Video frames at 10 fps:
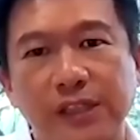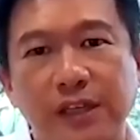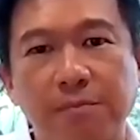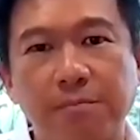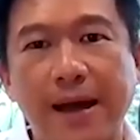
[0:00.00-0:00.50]
one is
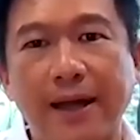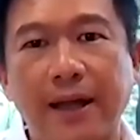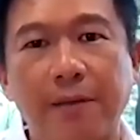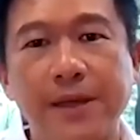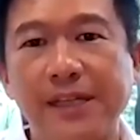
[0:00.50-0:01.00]
the
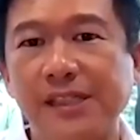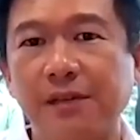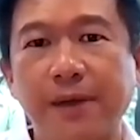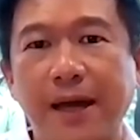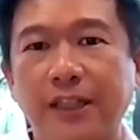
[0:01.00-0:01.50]

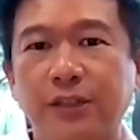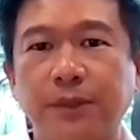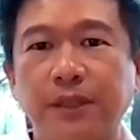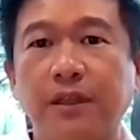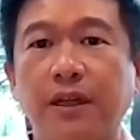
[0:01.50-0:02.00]
amazing
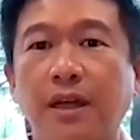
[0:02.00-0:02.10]
management,